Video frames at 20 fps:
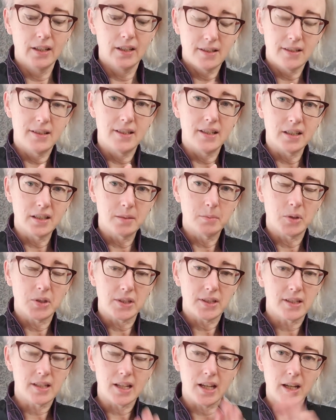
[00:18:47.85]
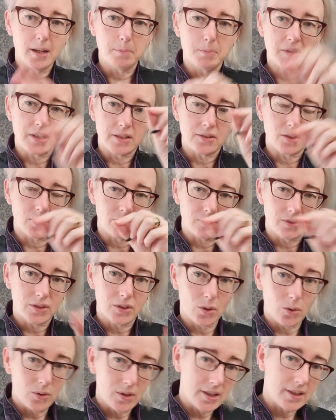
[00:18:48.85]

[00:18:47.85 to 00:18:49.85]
stick them on the seams and sort of sew the